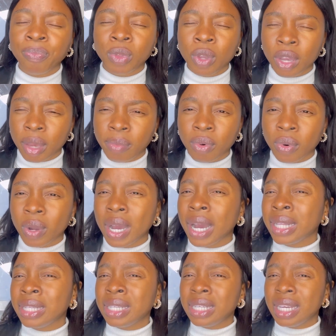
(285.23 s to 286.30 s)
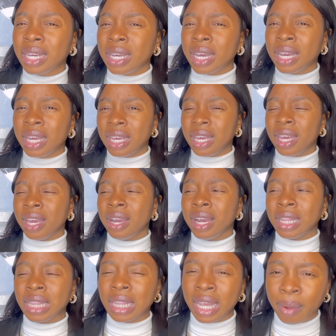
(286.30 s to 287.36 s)
don't get me wrong, I did hear here
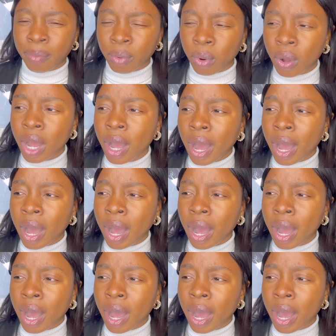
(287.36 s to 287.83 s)
and there, but